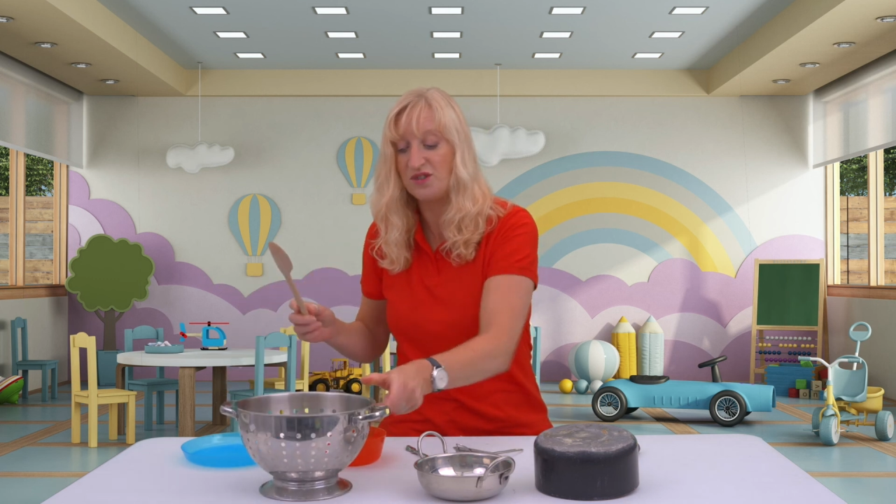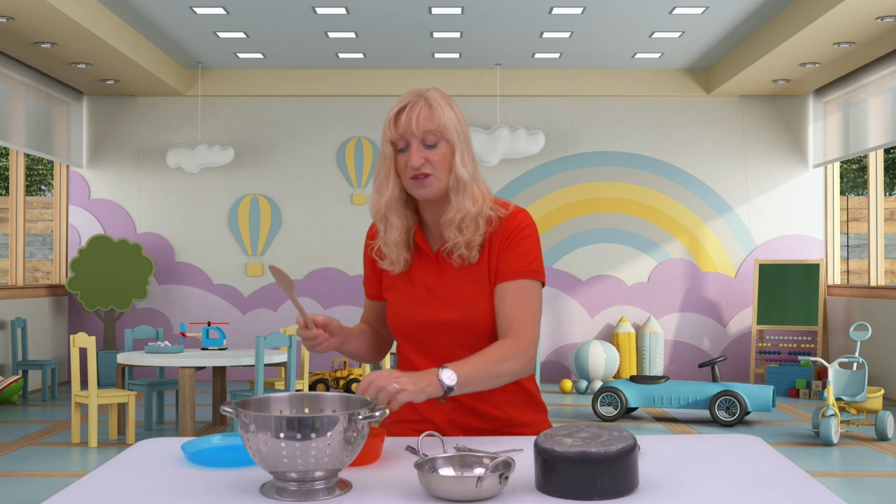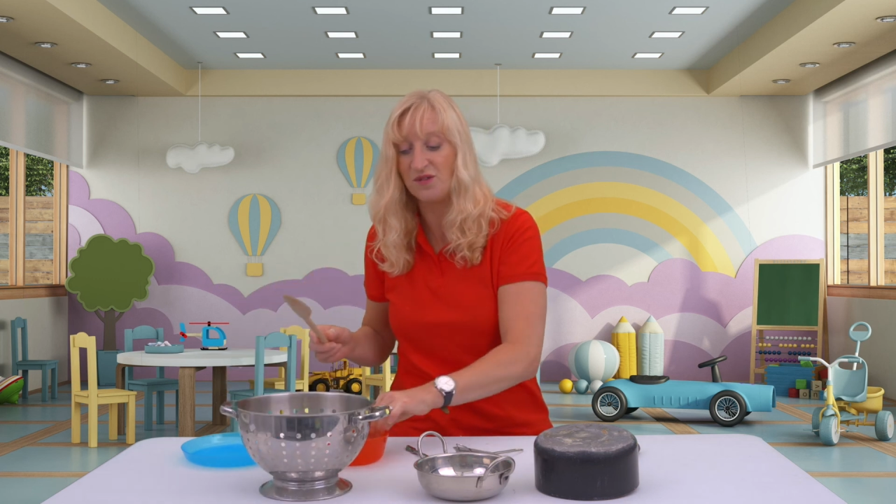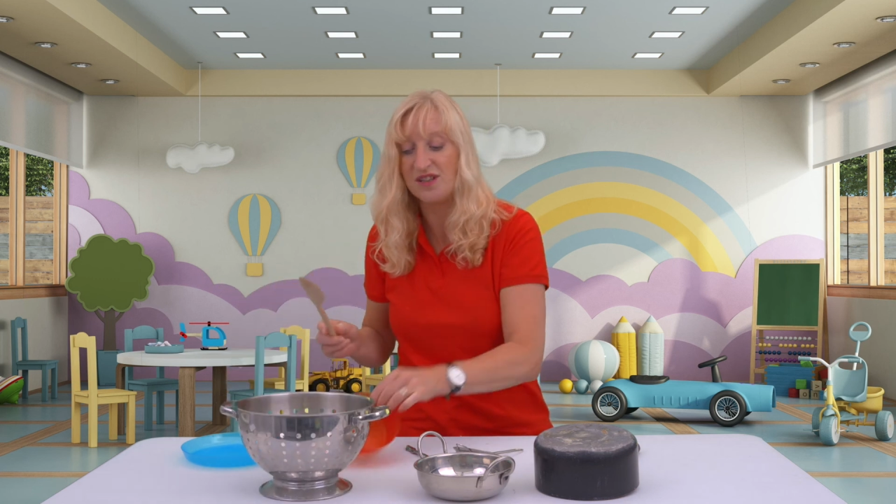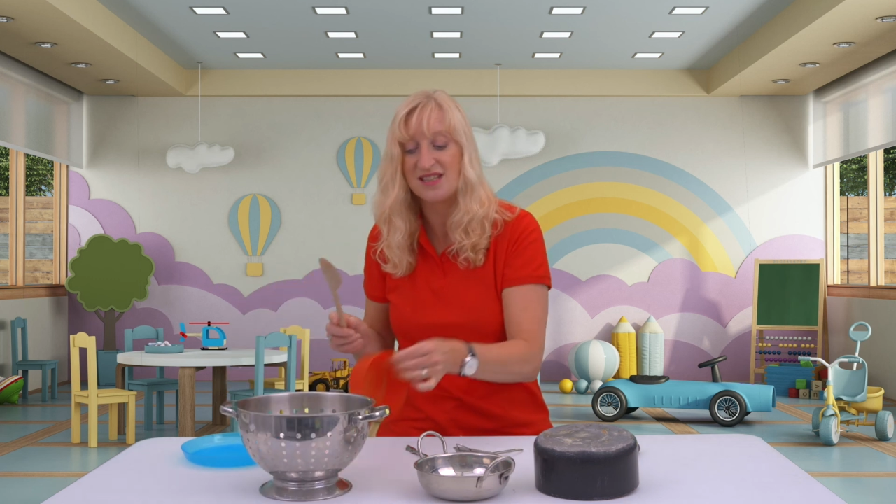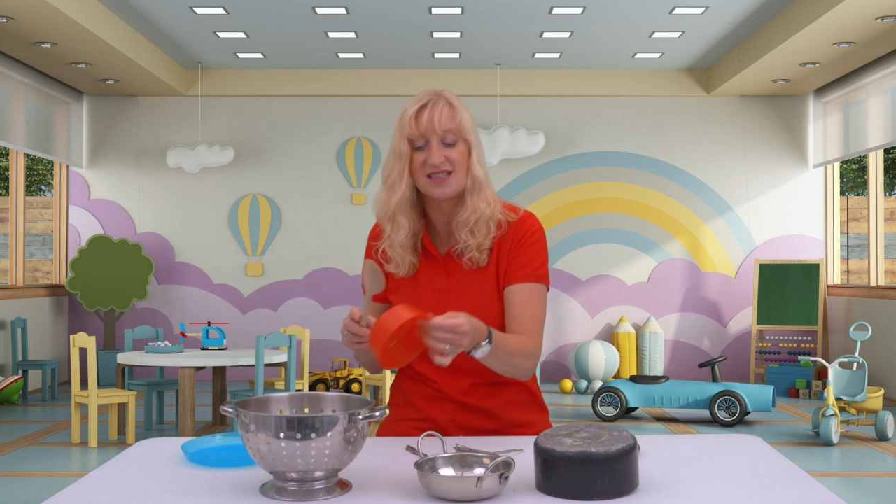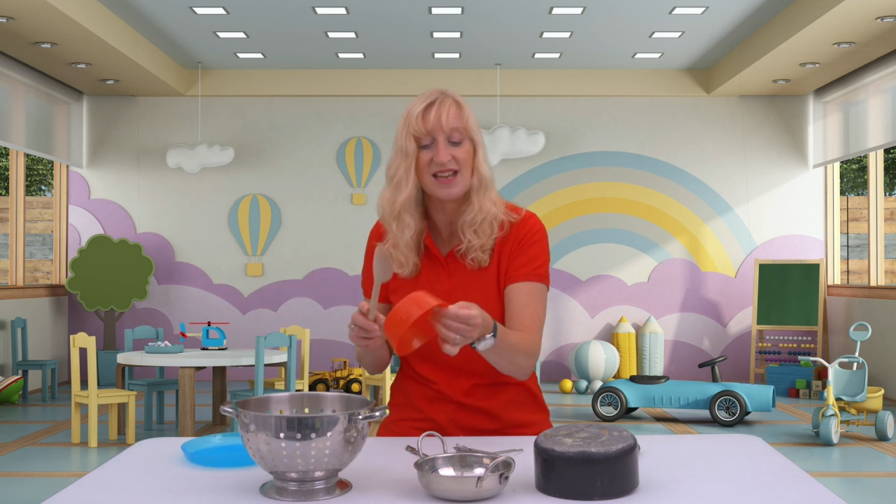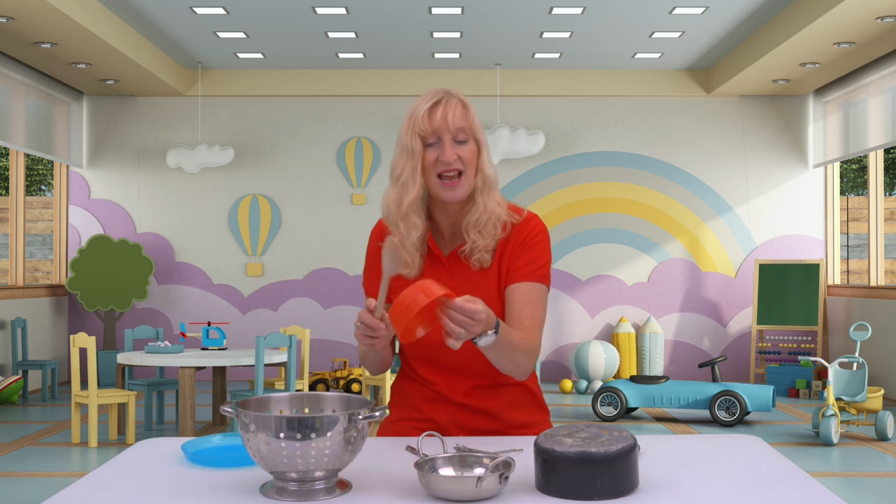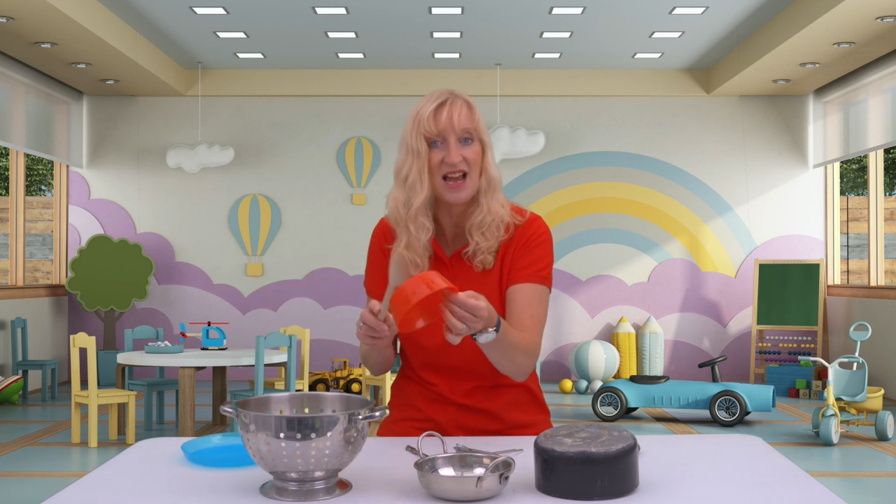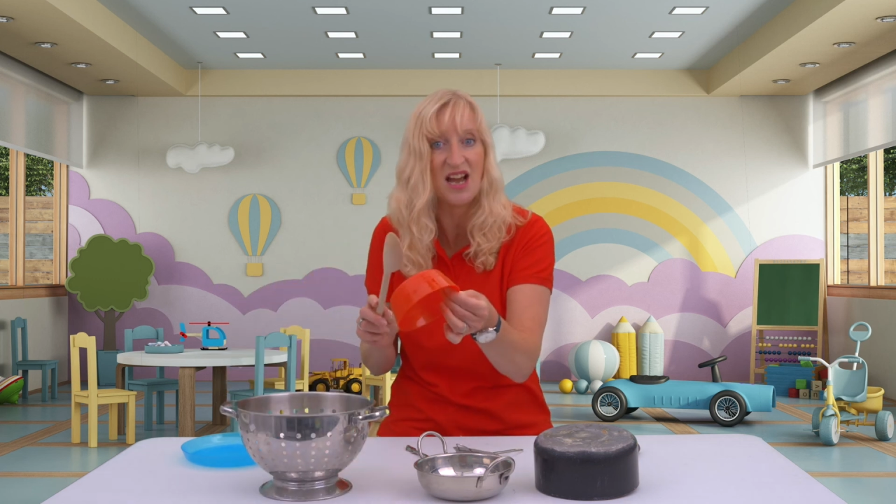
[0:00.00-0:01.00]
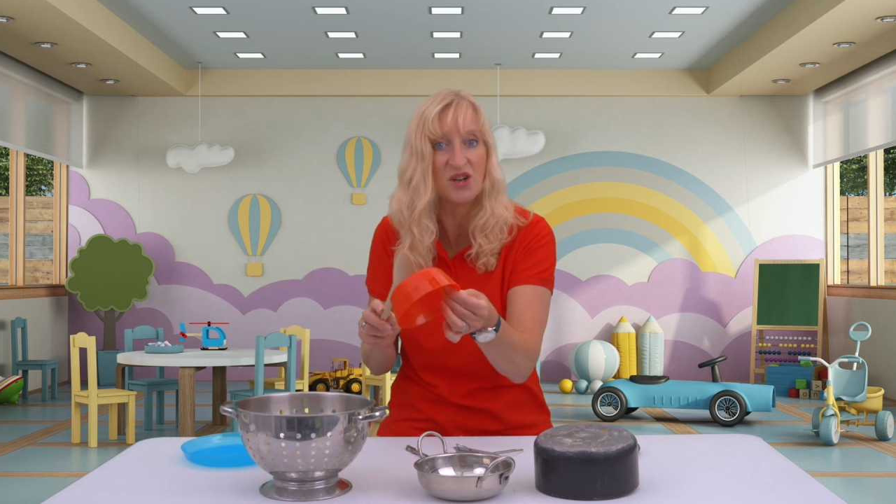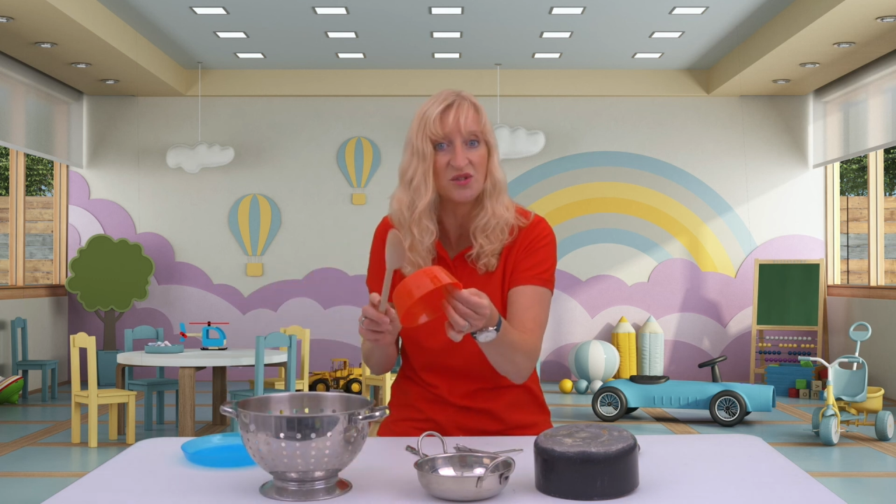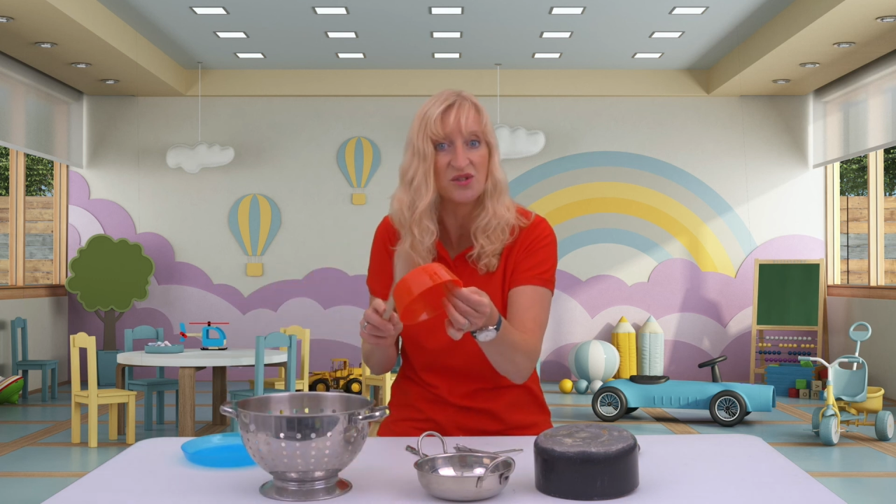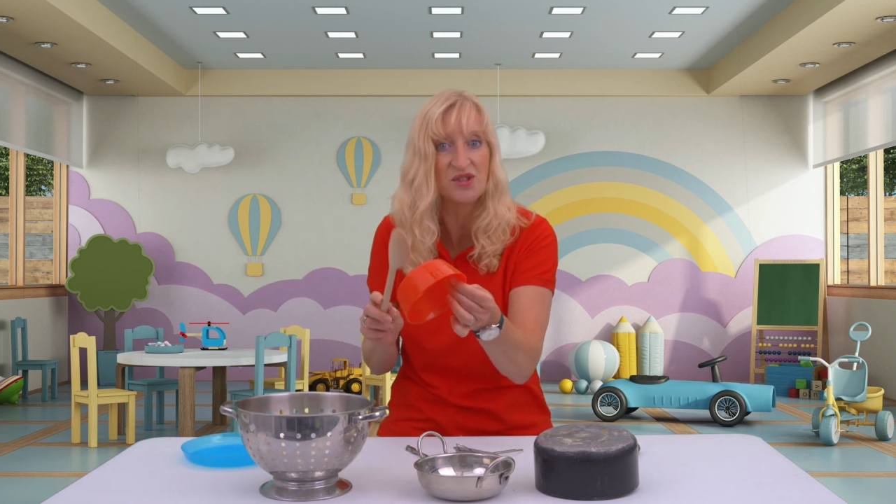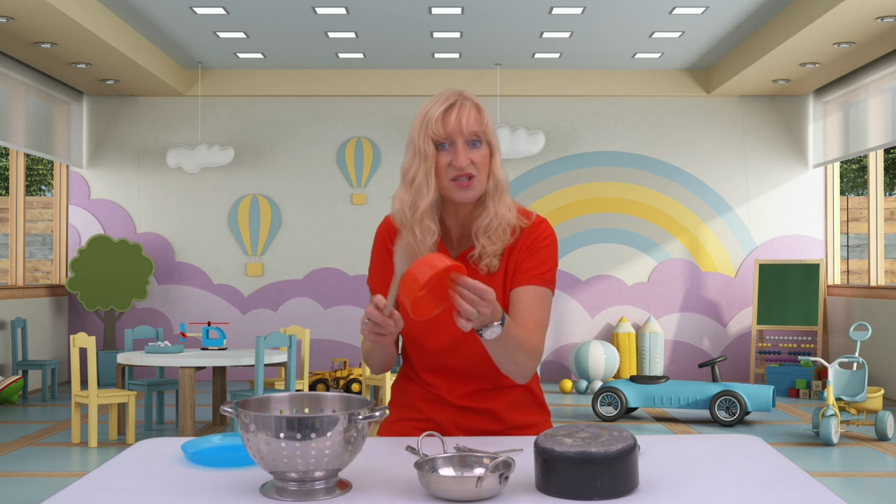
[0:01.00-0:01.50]
different
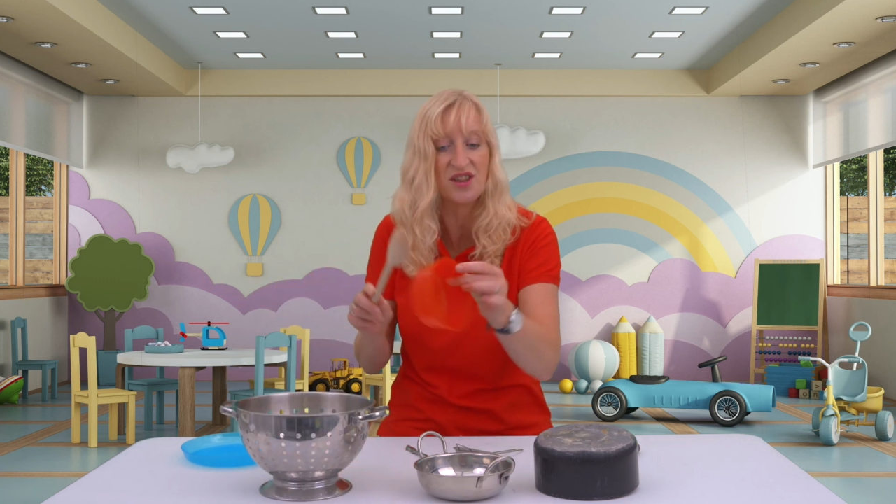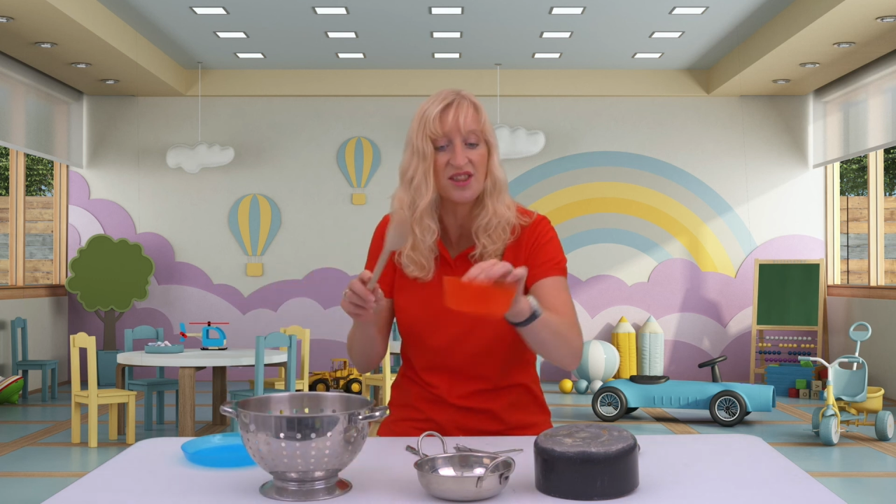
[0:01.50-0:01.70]
sounds and